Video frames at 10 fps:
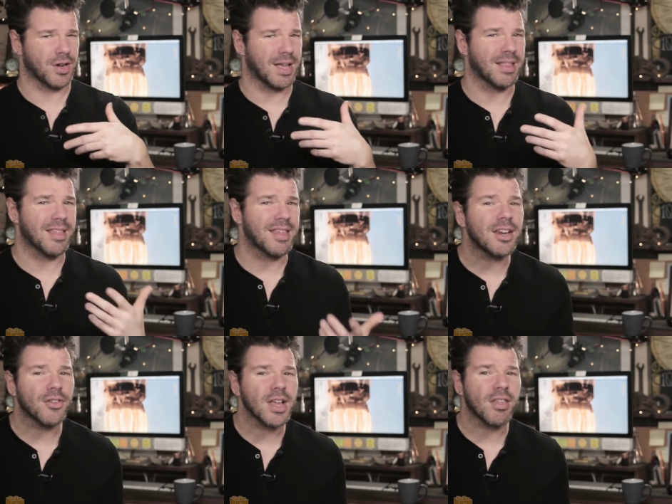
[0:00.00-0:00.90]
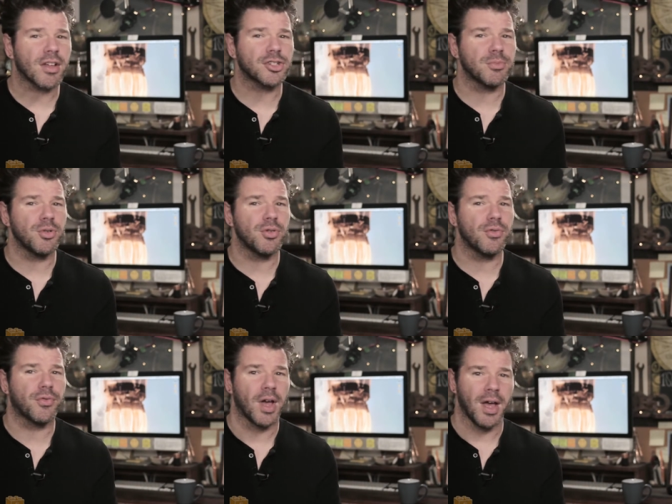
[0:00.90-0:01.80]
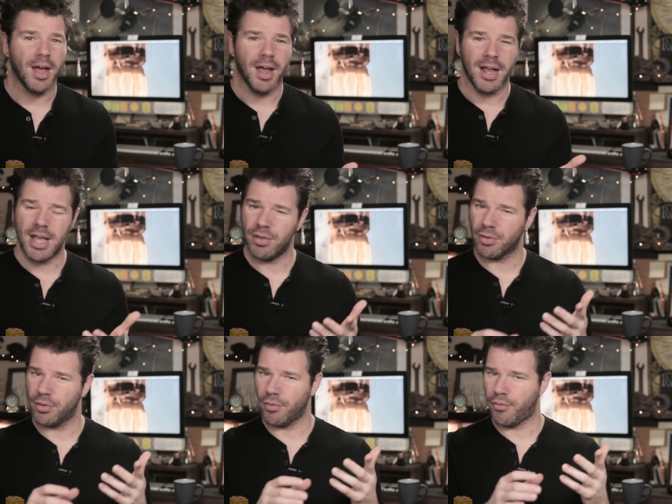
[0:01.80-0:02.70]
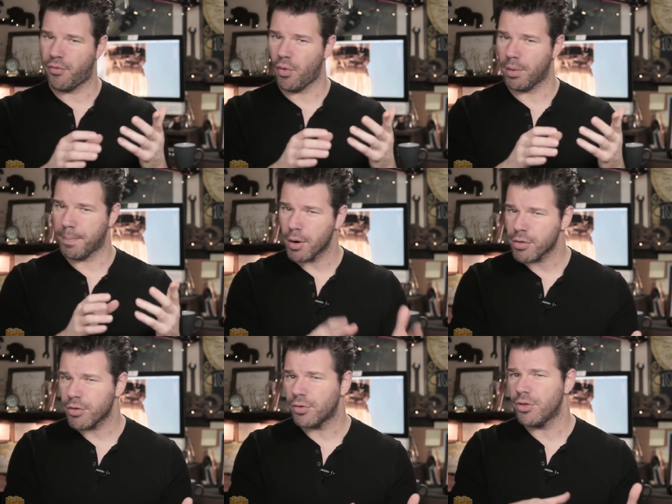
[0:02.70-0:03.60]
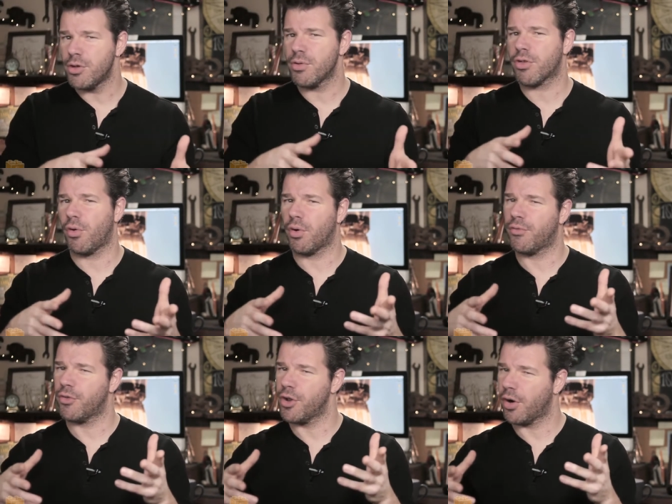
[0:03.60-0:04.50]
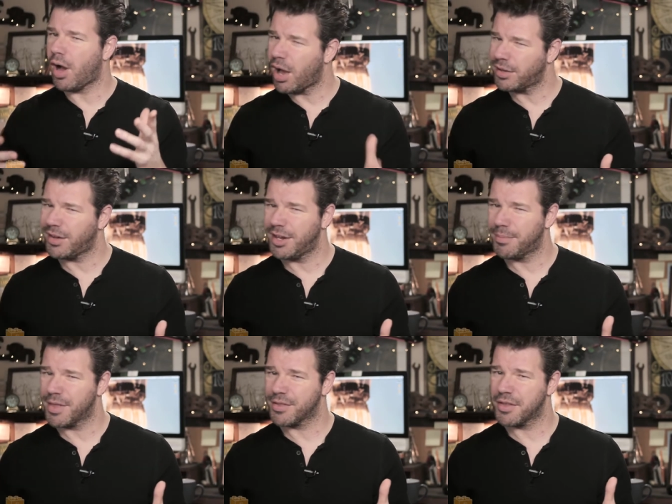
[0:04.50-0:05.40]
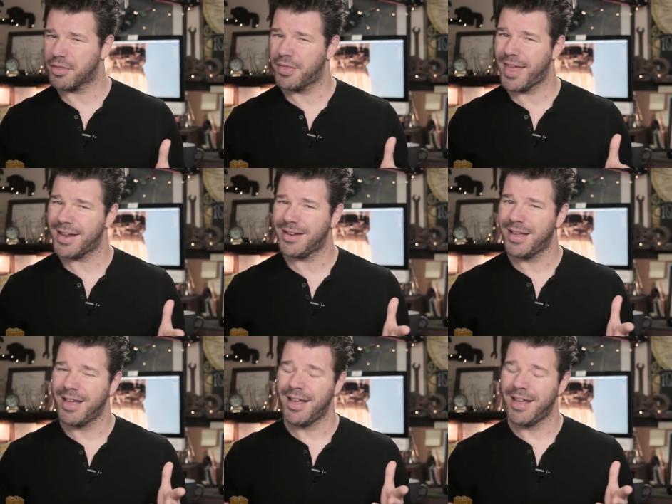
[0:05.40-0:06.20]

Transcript: considering such a move, either for personal use or for your online business, then